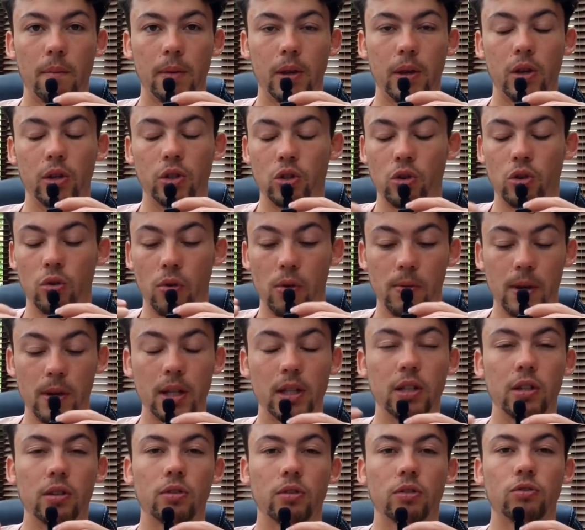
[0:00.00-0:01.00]
because you're
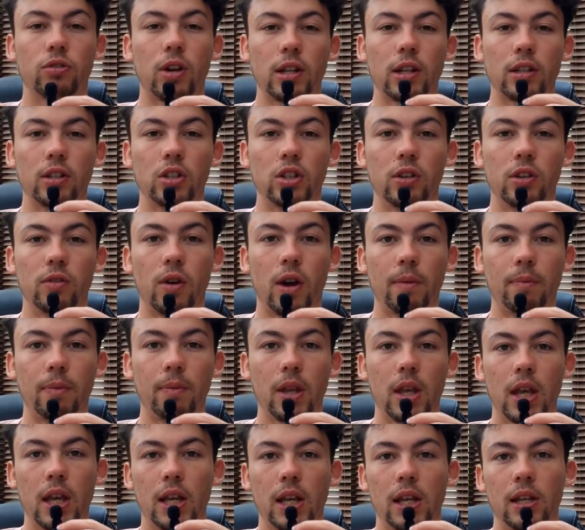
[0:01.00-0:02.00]
repeating your strategy, right?
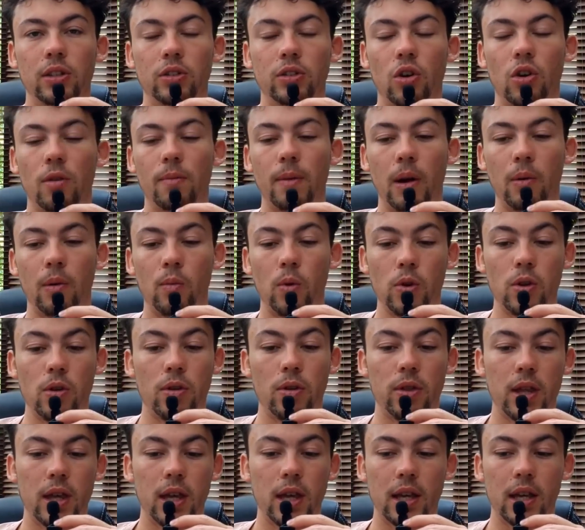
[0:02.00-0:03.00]
It's not about what
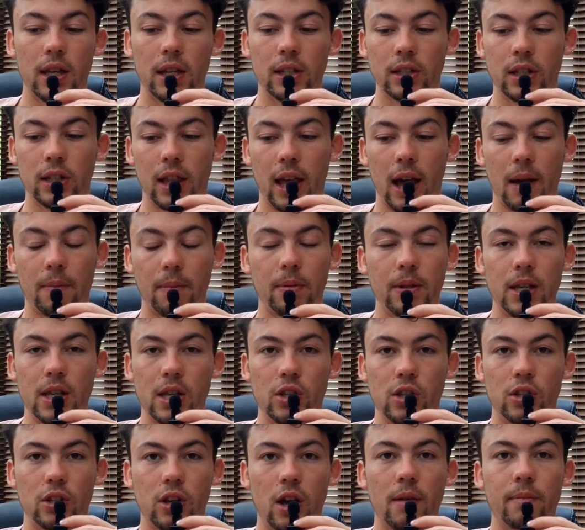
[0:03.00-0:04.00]
you think is going to happen
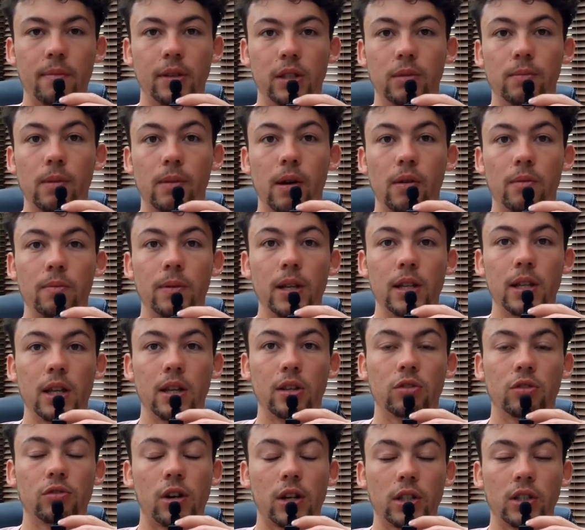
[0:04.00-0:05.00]
each time. It's about
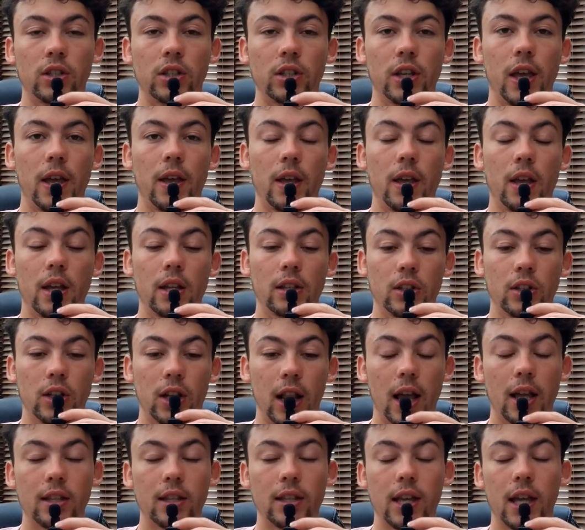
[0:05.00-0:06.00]
repeating a strategy to
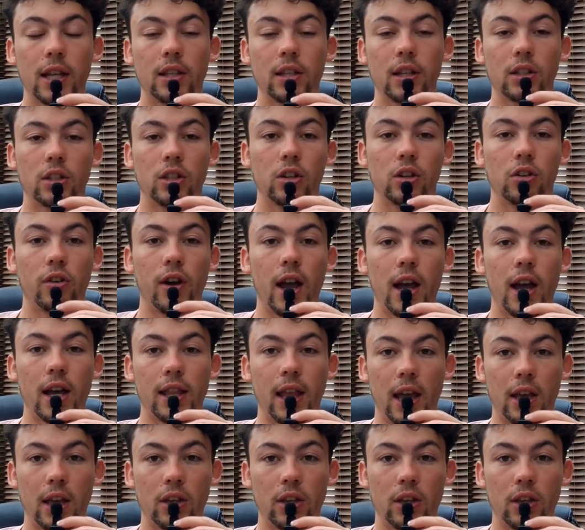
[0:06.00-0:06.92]
collect data to create an